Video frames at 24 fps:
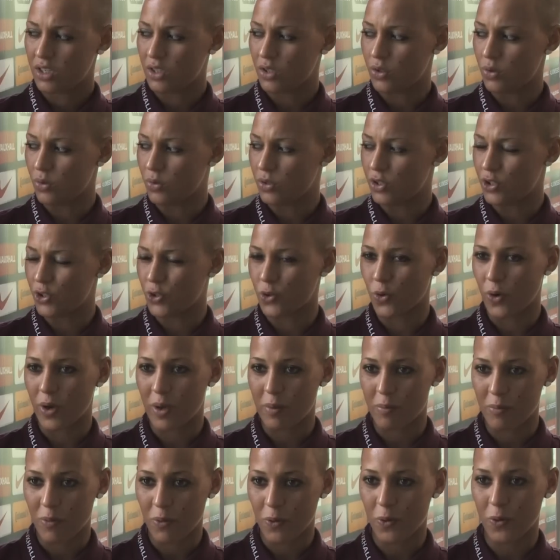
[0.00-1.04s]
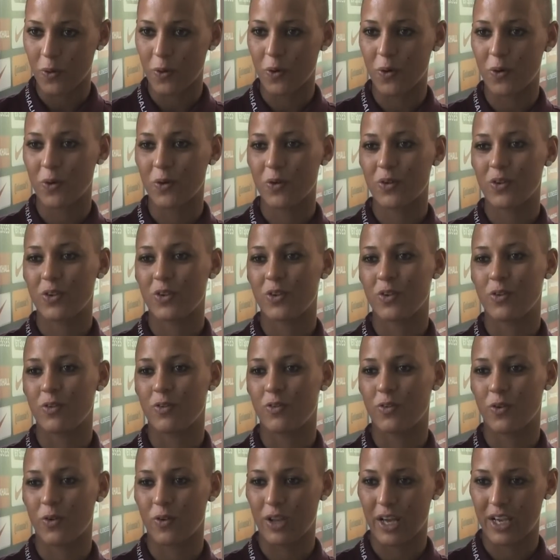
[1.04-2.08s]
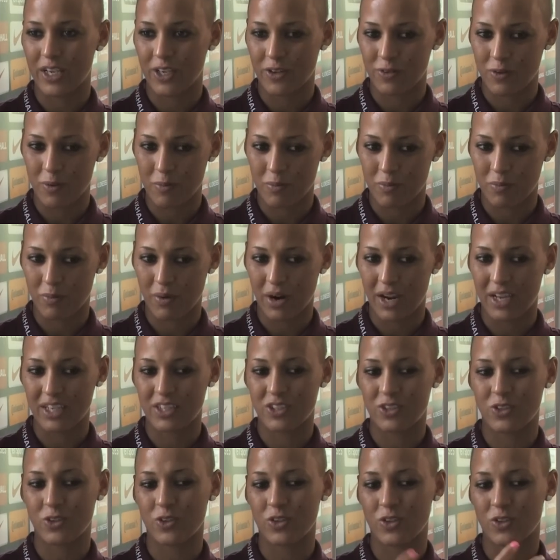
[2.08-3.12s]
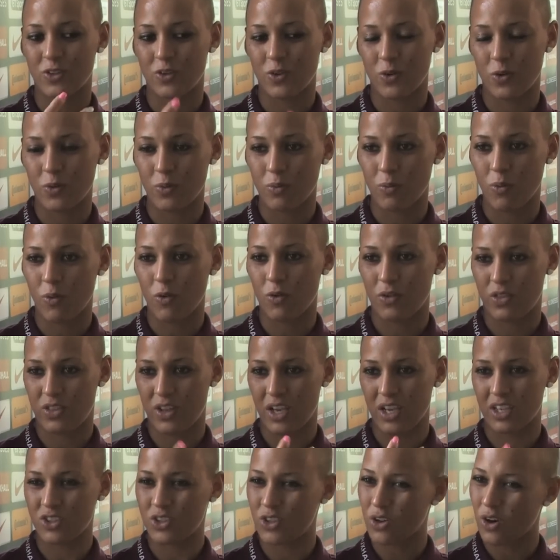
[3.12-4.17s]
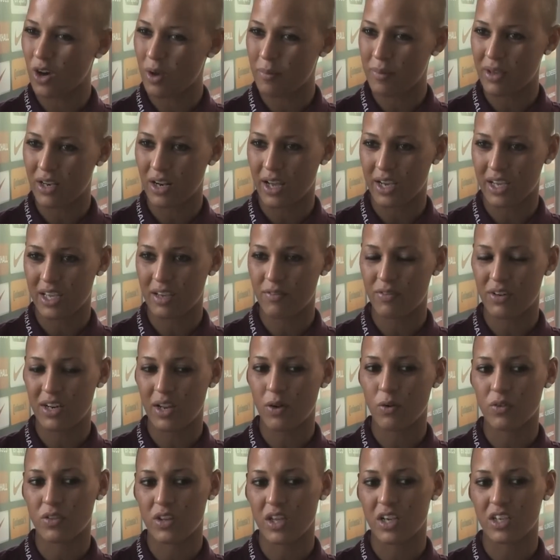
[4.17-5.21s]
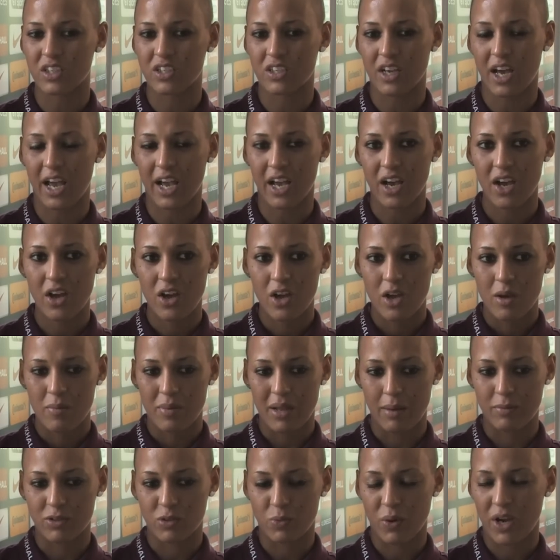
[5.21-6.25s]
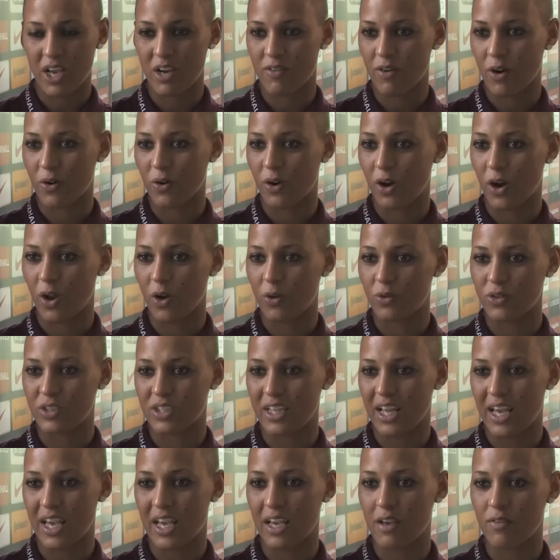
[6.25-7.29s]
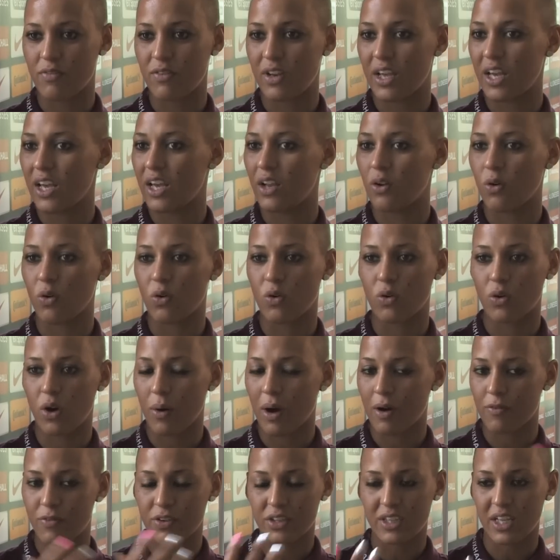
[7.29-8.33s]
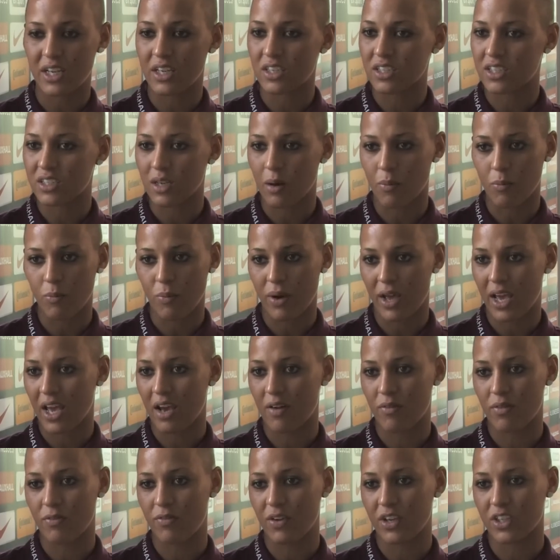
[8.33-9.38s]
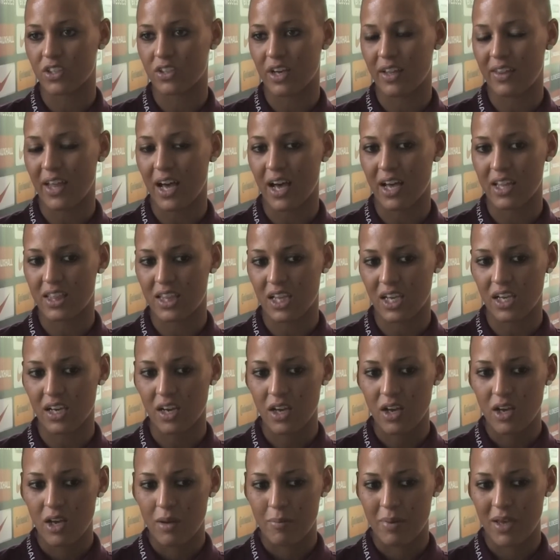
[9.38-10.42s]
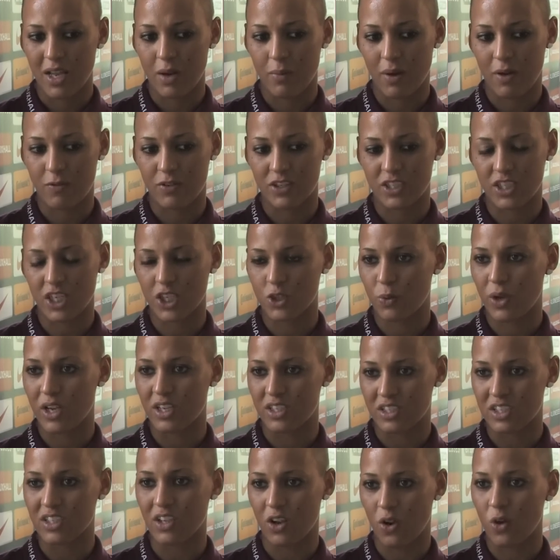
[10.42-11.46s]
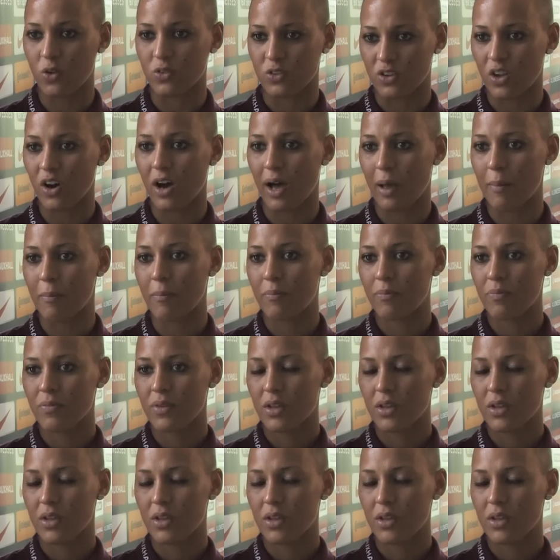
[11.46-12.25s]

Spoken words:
you enjoy it more, you feel like you're embraced, you can do more things, you know what I mean? Like even little things like being able to wear your own clothes in the evening or go out for dinner somewhere and things like that. I think being away for 6 weeks is a long time,